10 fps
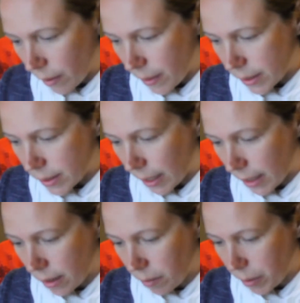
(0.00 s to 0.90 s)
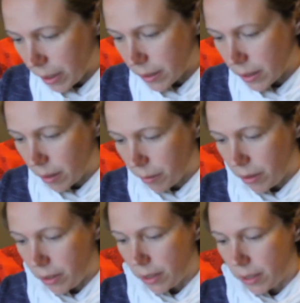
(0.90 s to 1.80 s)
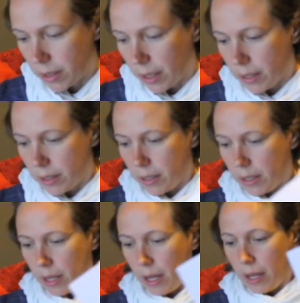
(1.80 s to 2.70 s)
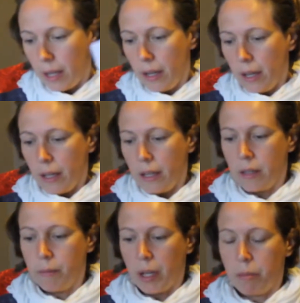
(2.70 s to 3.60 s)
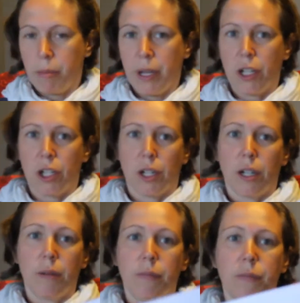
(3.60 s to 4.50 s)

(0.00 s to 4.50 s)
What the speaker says: The second piece that I'm going to discuss today is my pitcher.